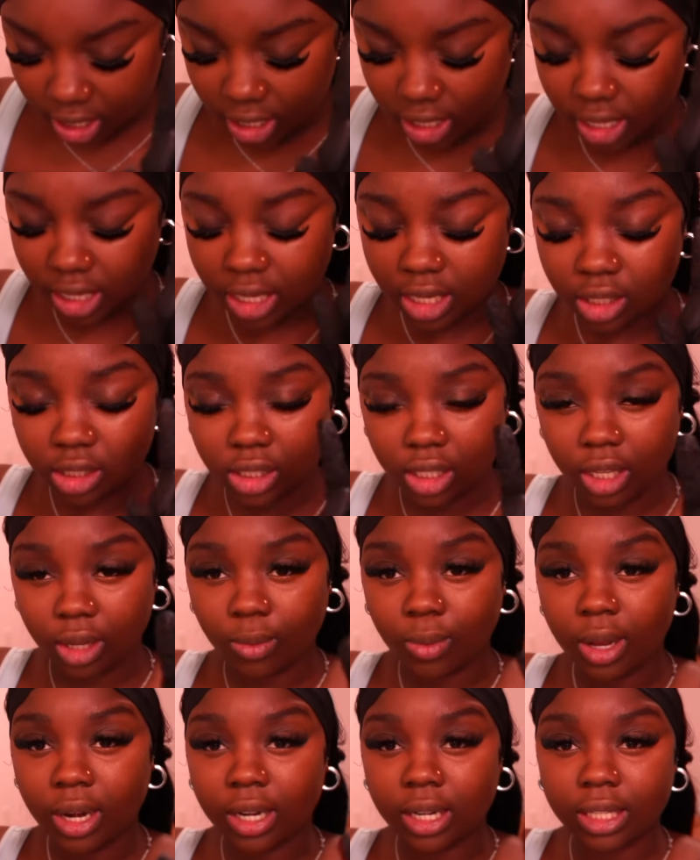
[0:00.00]
Initially,
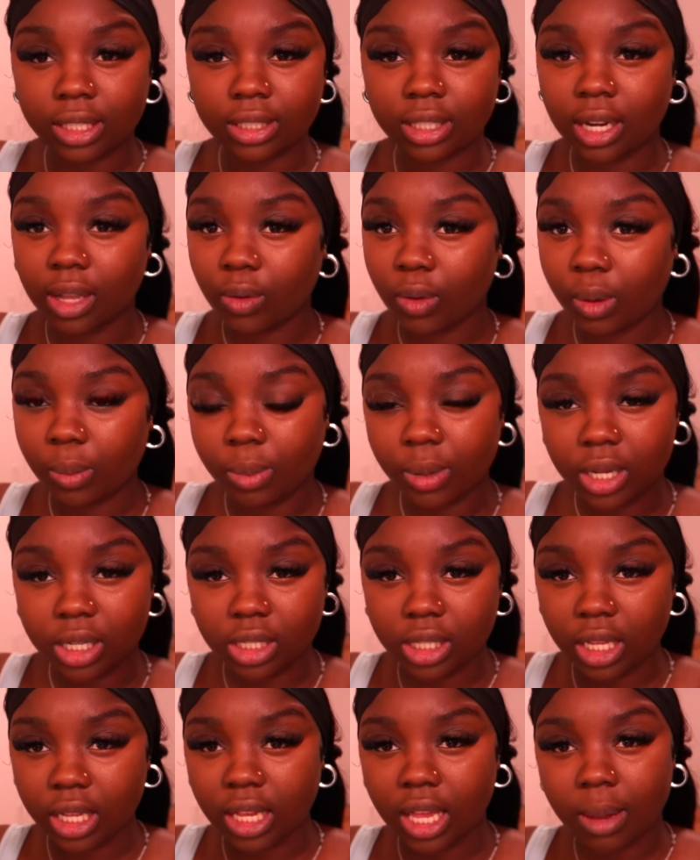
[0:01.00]
when this liquid blush
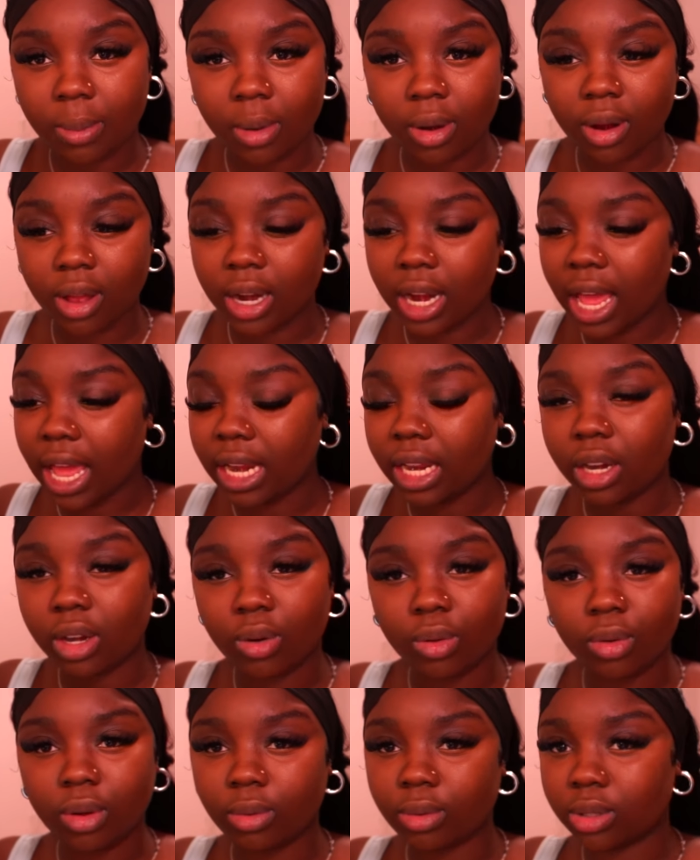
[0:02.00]
thing came around, I didn't
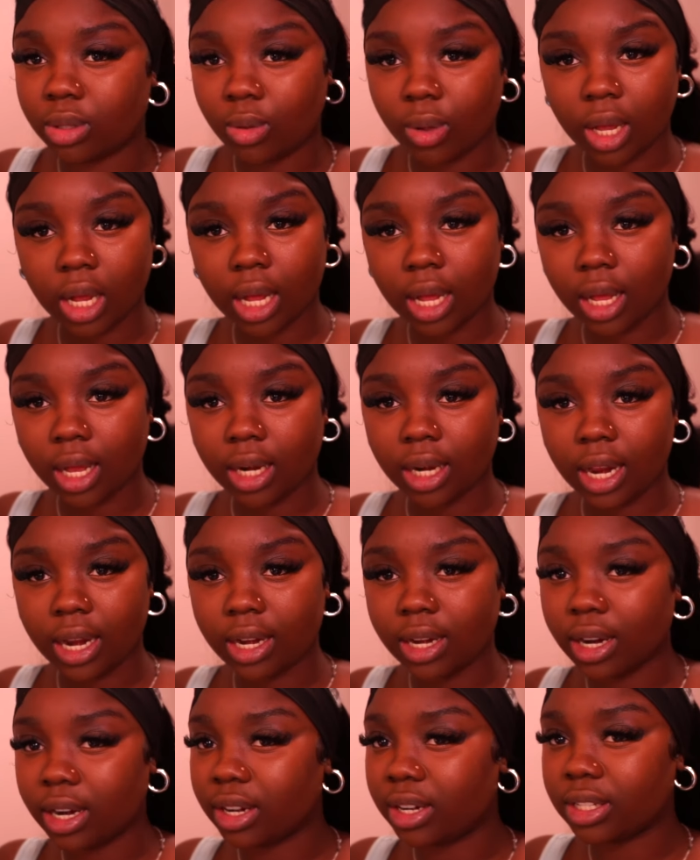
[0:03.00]
know what was going on. I
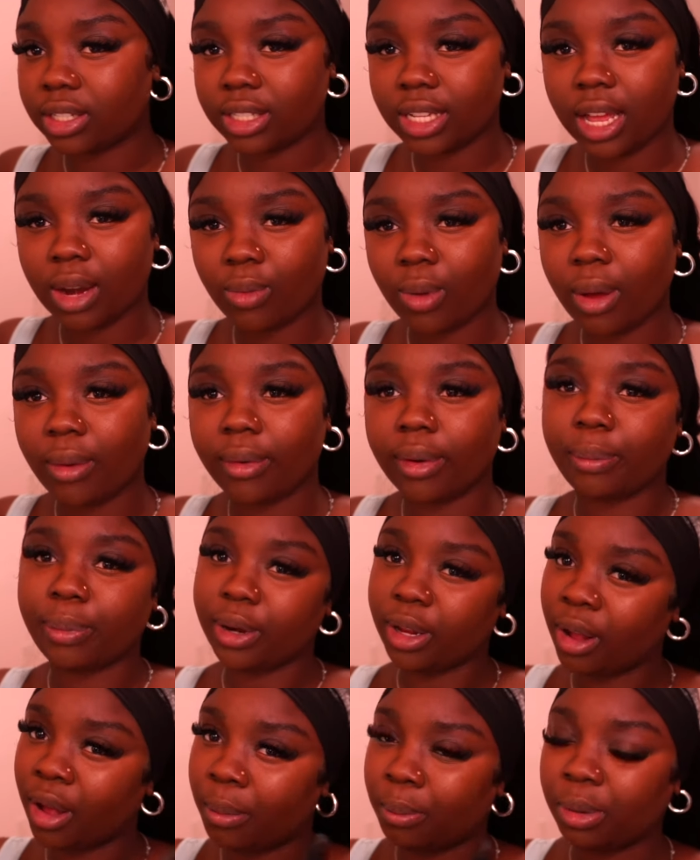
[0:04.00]
didn't understand why we were
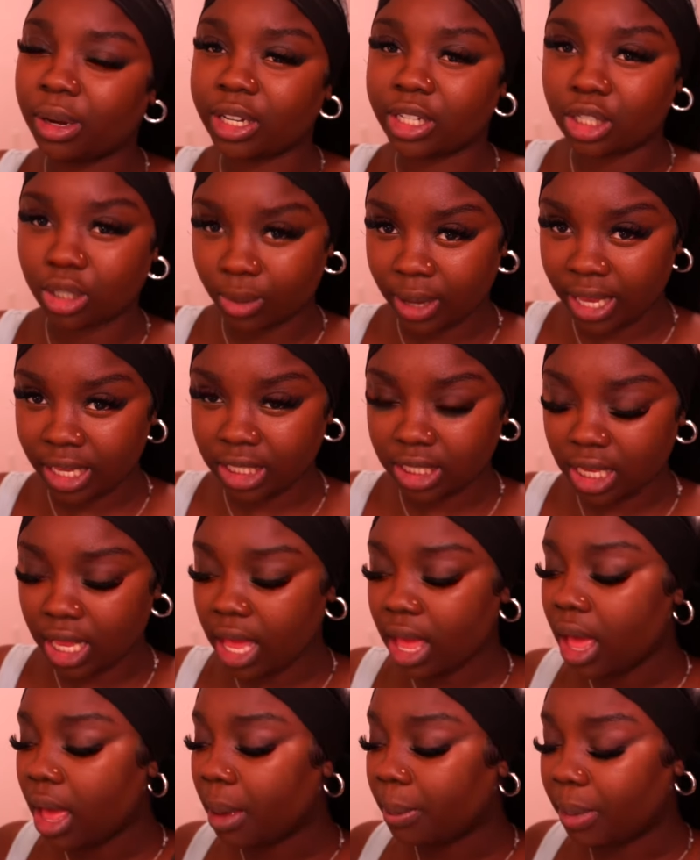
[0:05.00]
putting on blush twice.
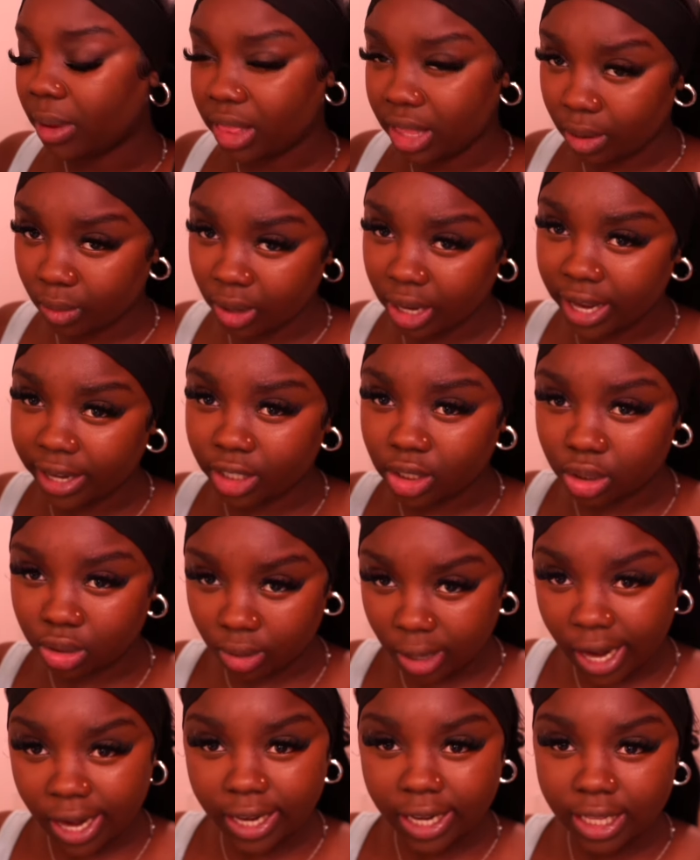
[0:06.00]
But then when I
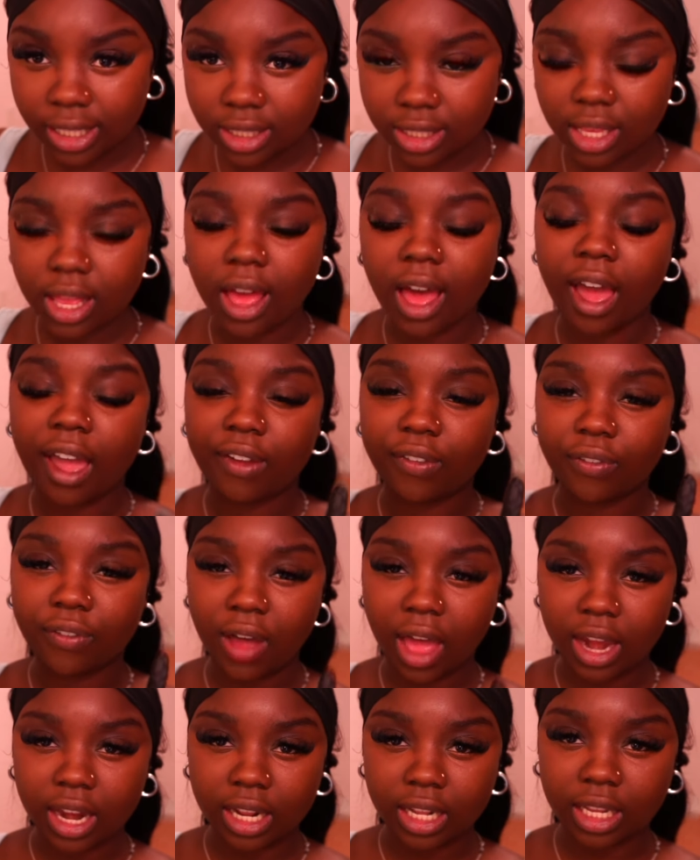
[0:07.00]
tried it, I
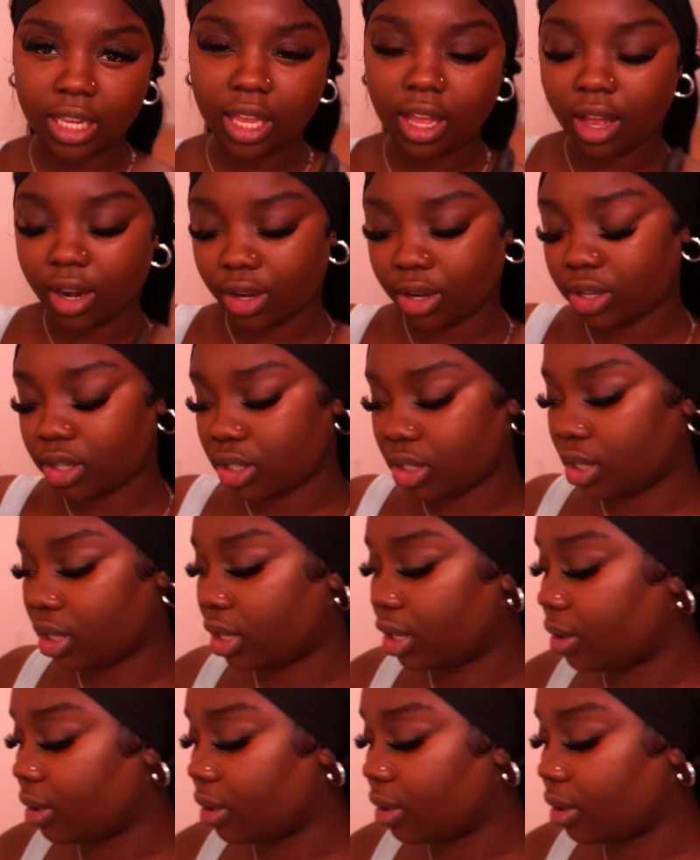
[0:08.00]
finally understood.